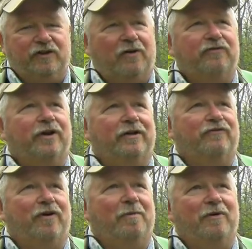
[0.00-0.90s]
suffering
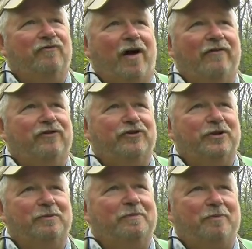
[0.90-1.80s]
from a fly
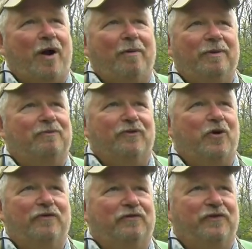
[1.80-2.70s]
fishing problem for
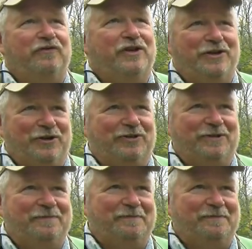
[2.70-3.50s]
over 50 years.